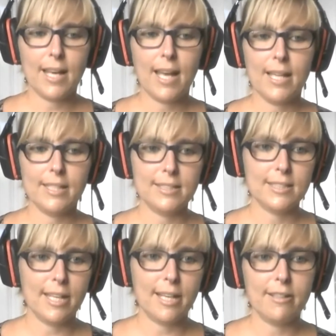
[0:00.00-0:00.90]
the
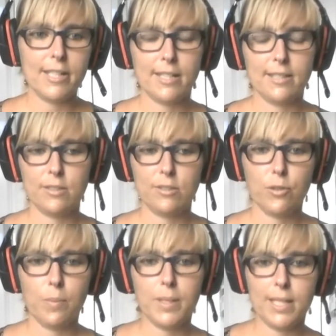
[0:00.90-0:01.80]
identitarians in
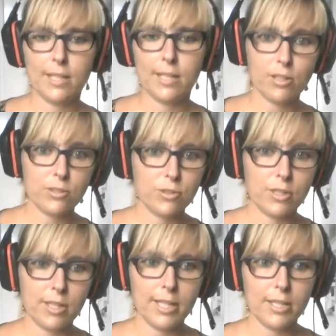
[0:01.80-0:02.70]
Germany and
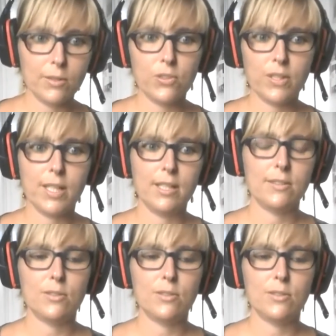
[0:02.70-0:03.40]
Austria are using.